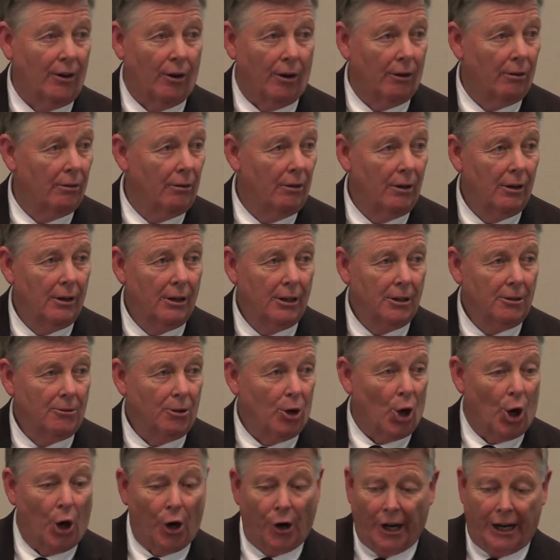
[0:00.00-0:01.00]
or
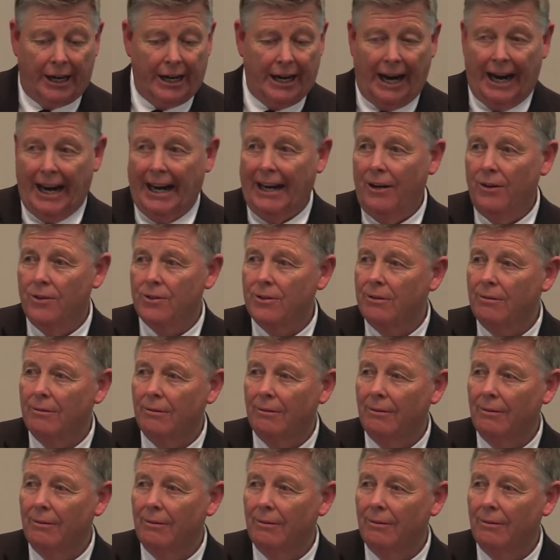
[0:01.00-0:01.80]
hurricanes